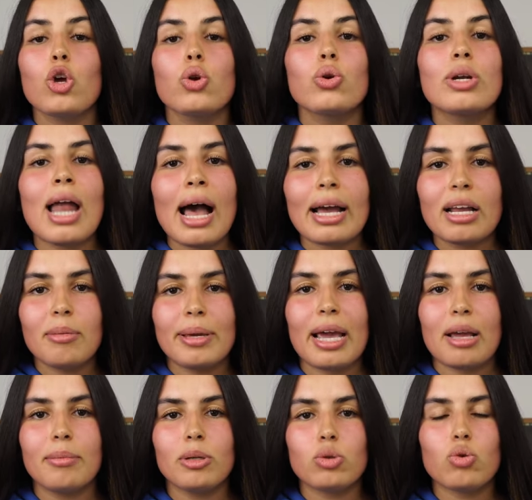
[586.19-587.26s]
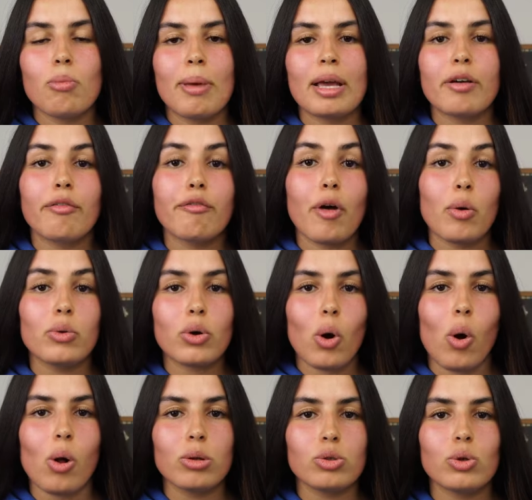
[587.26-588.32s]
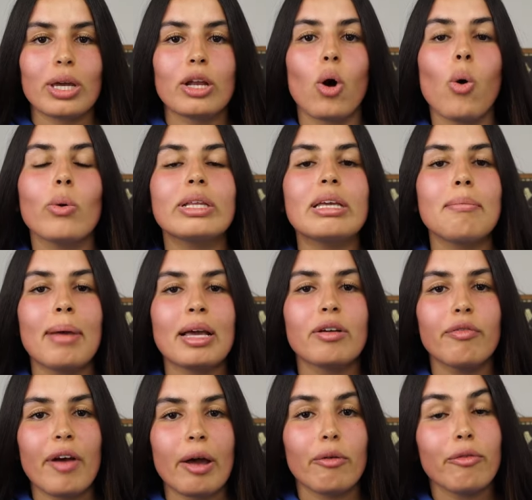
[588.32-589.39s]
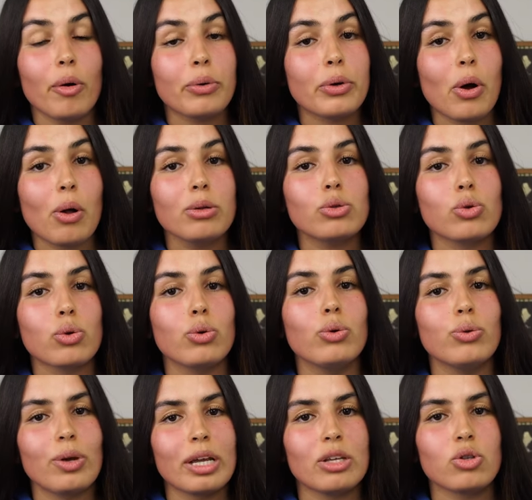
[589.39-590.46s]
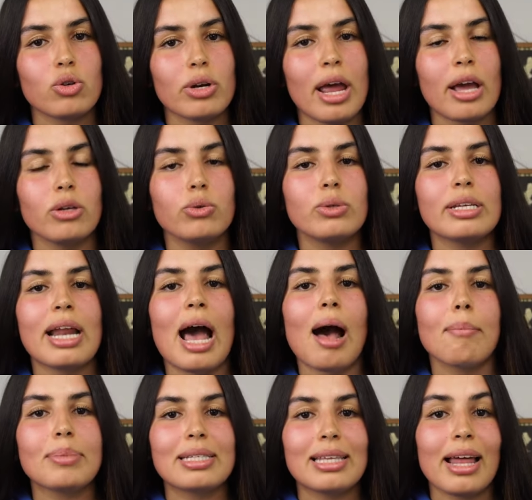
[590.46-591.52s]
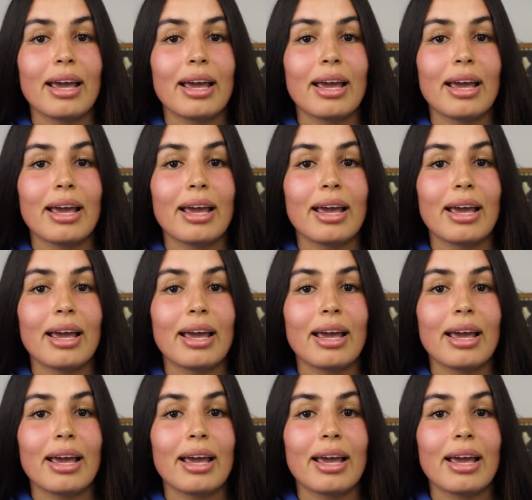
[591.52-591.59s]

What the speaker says: You're not gonna be able to make phone calls. You can only make phone calls through the internet using apps